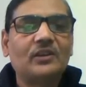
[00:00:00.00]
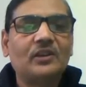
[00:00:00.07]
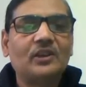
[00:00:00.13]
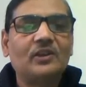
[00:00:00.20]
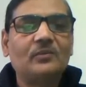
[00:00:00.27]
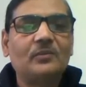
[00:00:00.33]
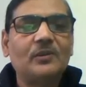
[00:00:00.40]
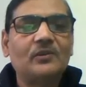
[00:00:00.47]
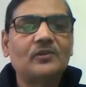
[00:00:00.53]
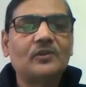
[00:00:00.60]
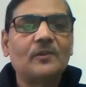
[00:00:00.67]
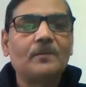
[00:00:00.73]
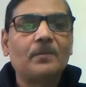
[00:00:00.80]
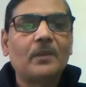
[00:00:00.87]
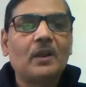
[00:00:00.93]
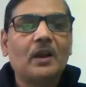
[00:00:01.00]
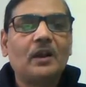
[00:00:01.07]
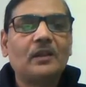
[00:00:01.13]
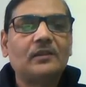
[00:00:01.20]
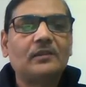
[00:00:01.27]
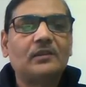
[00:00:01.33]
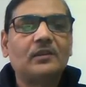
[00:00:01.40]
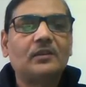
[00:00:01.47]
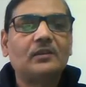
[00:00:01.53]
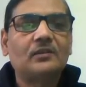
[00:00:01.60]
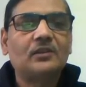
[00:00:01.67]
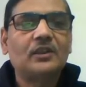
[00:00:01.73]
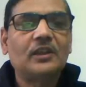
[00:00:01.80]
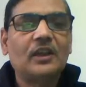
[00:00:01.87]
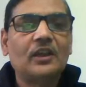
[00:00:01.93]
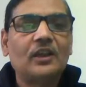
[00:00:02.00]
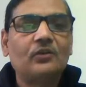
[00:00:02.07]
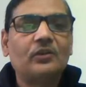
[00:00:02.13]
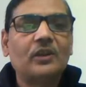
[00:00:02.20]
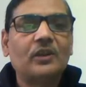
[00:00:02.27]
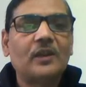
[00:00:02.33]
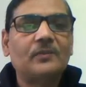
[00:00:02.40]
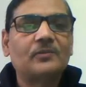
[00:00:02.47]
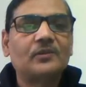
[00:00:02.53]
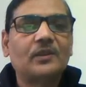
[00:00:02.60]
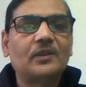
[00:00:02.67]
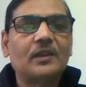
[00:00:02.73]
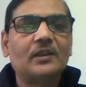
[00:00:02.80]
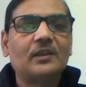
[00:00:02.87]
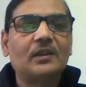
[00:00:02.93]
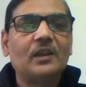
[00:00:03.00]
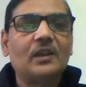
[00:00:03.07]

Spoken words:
It means all the karyotypes like